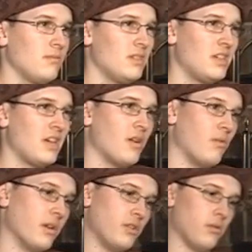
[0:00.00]
I don't
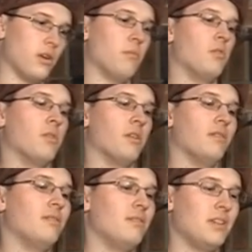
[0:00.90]
want to anymore.
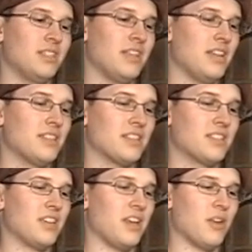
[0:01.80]
It's not as
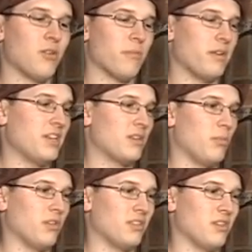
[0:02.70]
exciting or
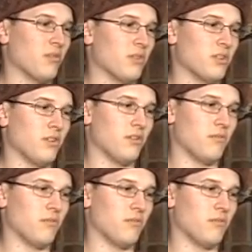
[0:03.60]
unpredictable as the original.